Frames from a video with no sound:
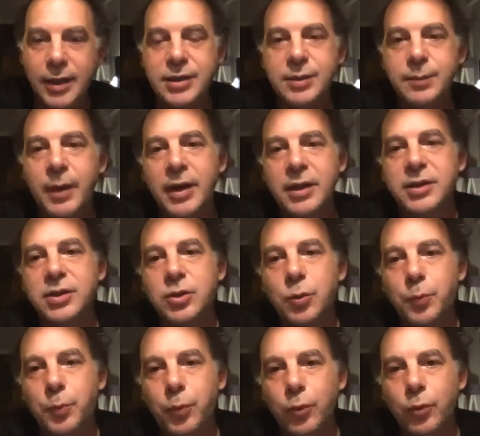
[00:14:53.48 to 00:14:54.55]
she manages to
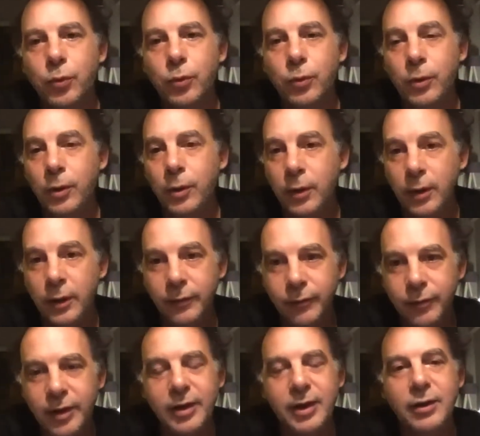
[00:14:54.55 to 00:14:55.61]
pull
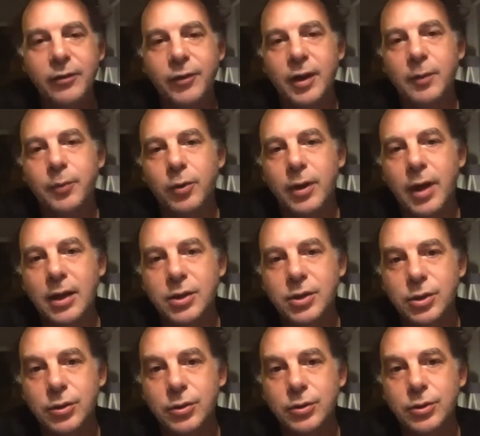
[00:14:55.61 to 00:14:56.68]
very difficult
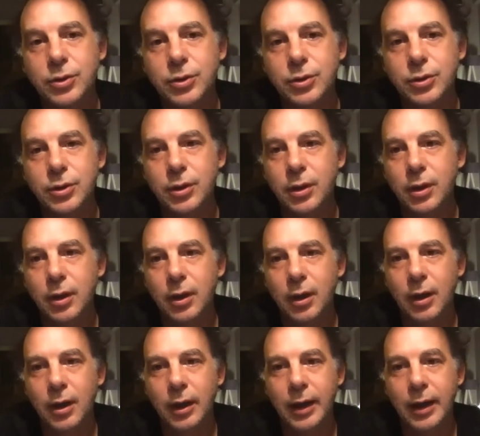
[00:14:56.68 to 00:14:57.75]
productions
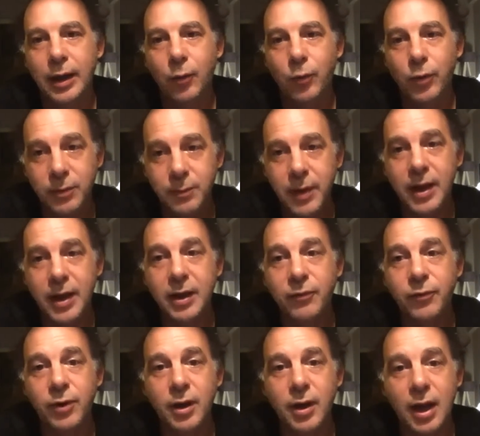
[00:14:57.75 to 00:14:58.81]
with many
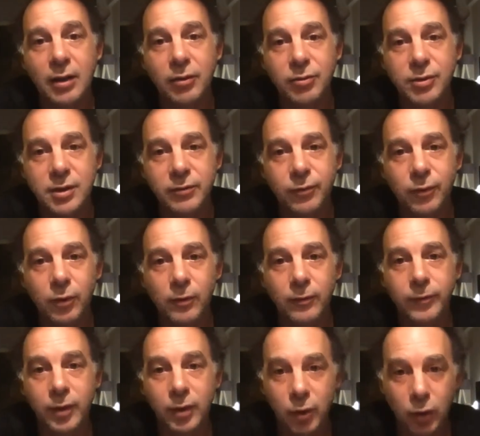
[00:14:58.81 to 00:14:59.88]
different countries involved,
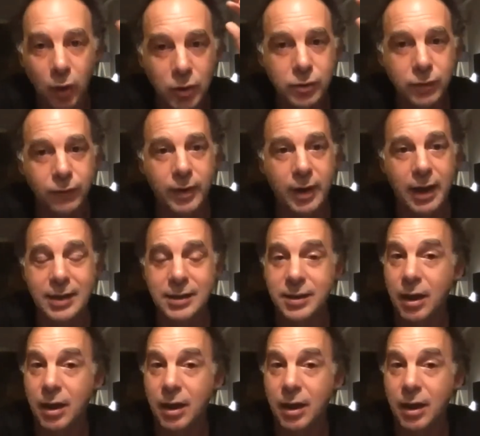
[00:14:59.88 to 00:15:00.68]
tons of cast,